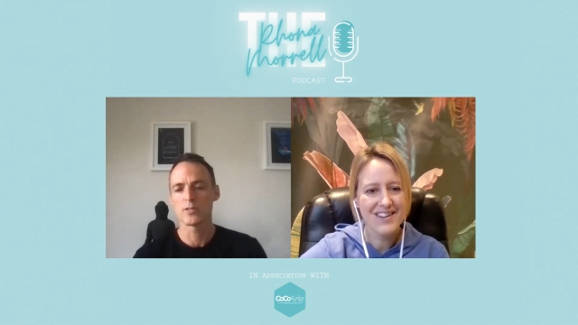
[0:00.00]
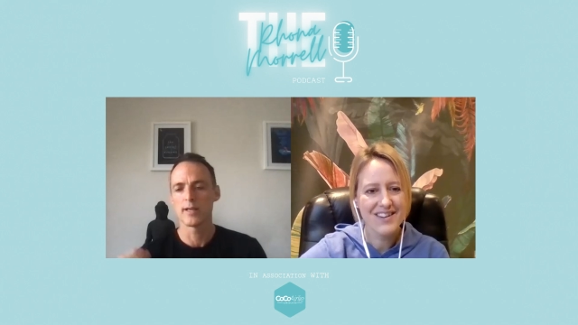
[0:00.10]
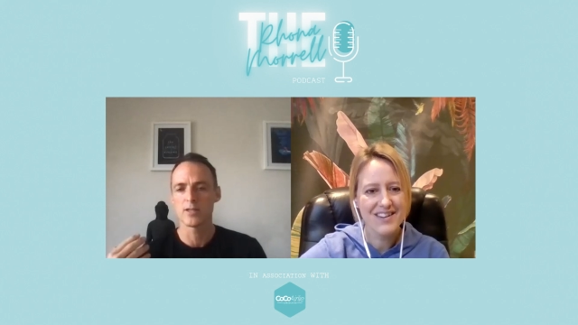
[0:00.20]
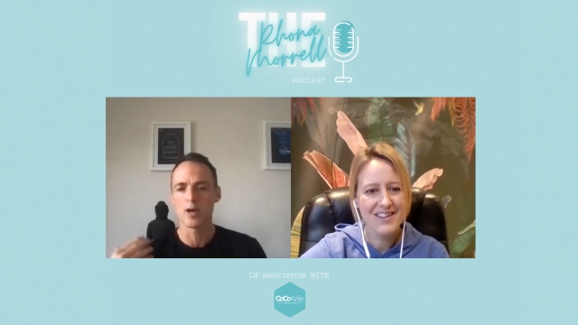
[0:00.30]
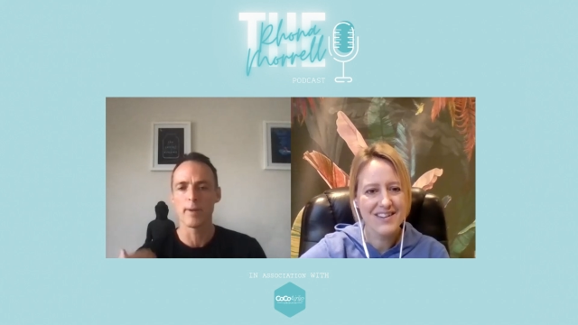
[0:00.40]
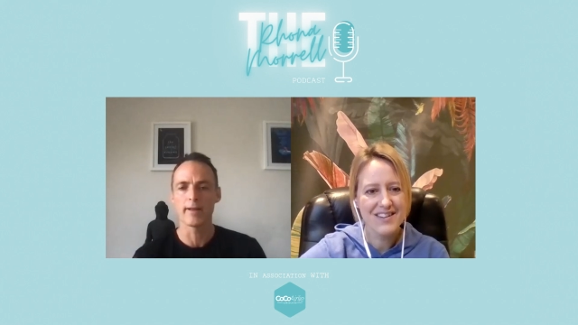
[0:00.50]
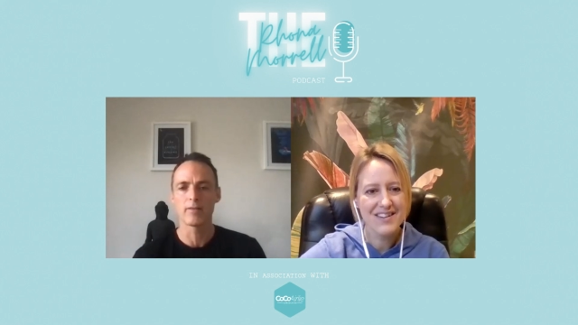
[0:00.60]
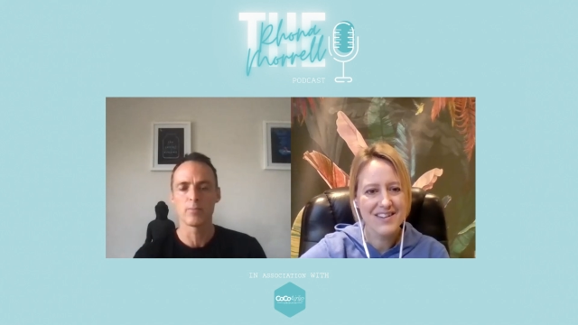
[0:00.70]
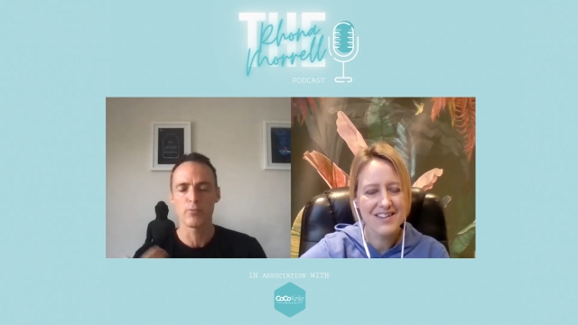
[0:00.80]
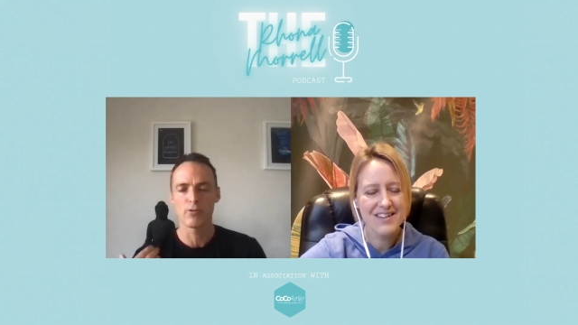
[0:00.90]
Speaker 1: let's go back to
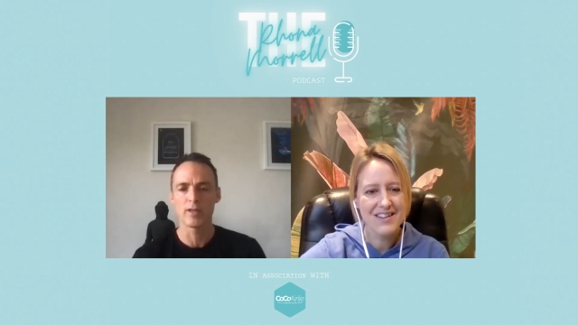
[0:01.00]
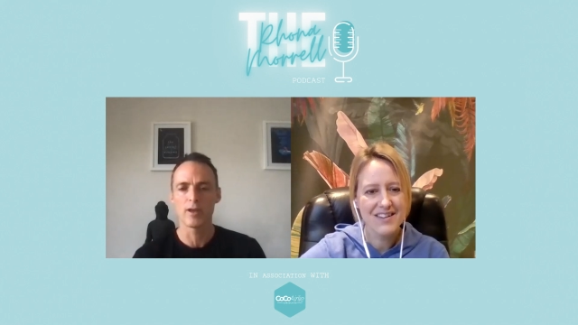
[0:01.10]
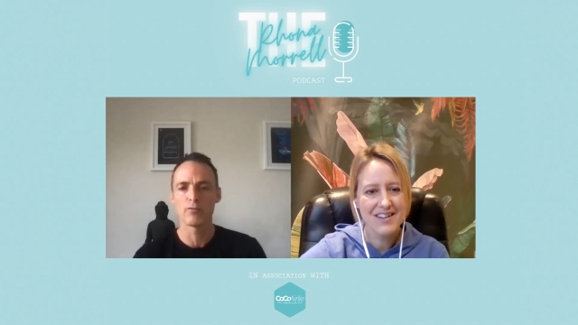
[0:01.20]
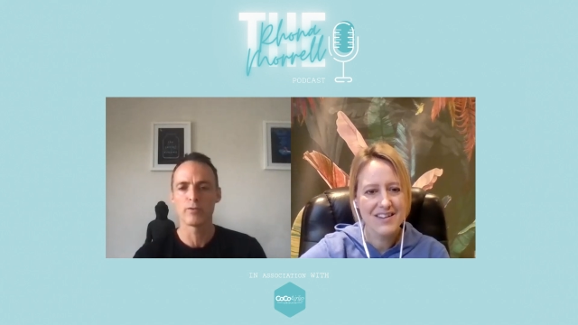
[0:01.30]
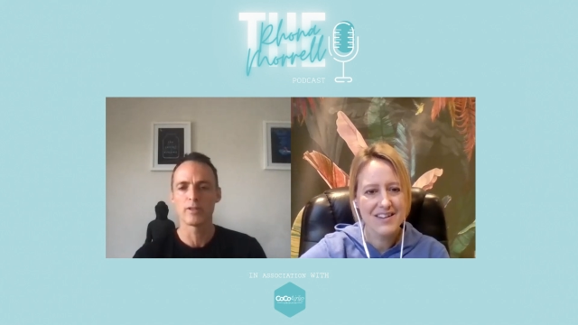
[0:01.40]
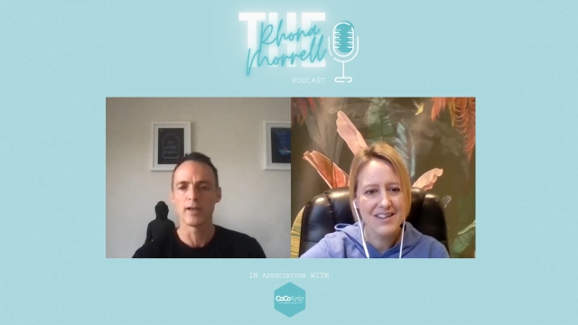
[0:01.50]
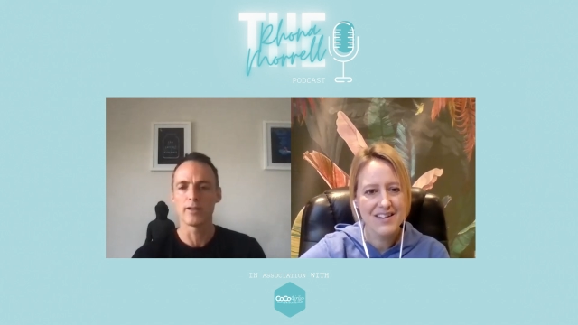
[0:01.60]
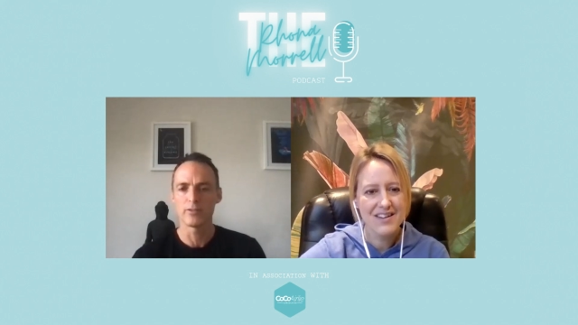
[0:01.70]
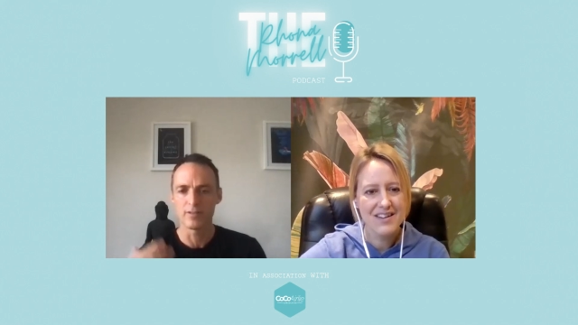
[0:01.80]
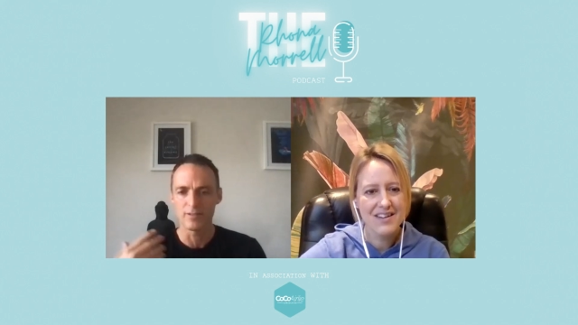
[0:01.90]
pre-COVID days
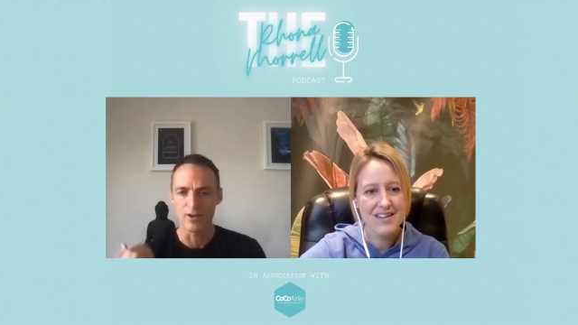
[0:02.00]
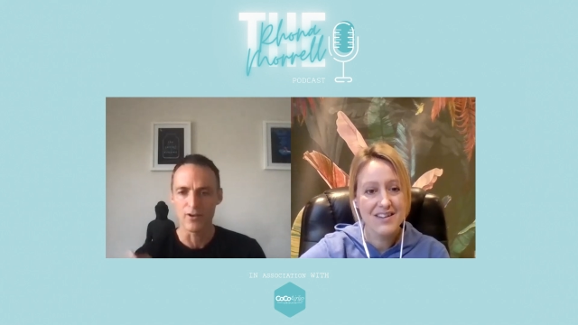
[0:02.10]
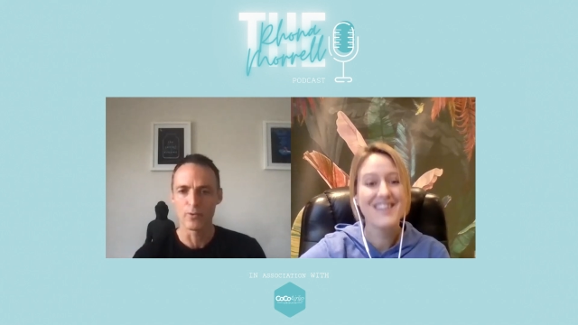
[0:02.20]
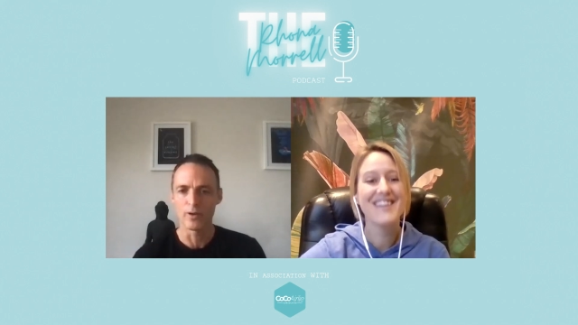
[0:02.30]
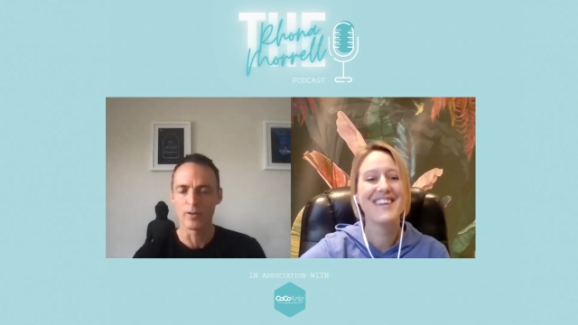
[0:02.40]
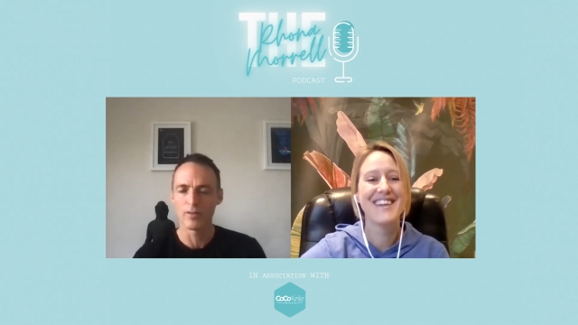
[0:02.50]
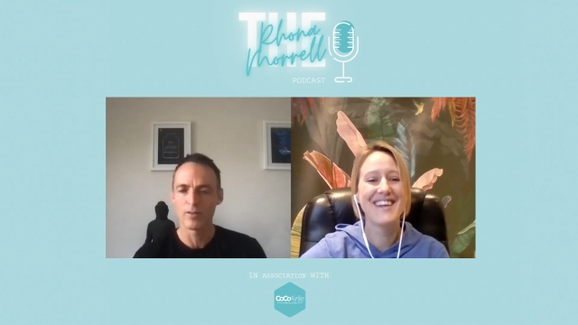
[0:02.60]
to start off with.